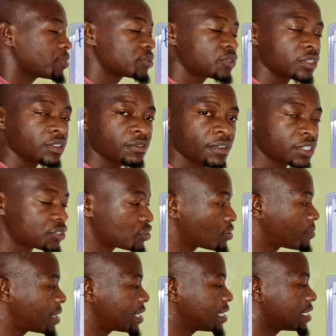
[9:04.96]
able to invest your
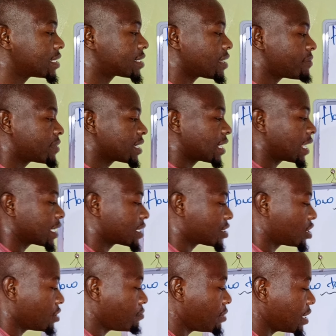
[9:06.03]
money is something like
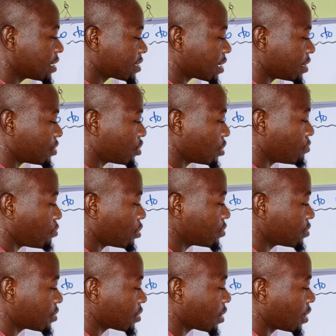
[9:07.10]
T-bills and
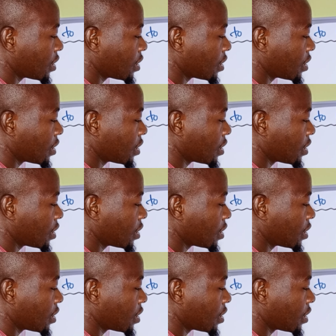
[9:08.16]
T-bonds.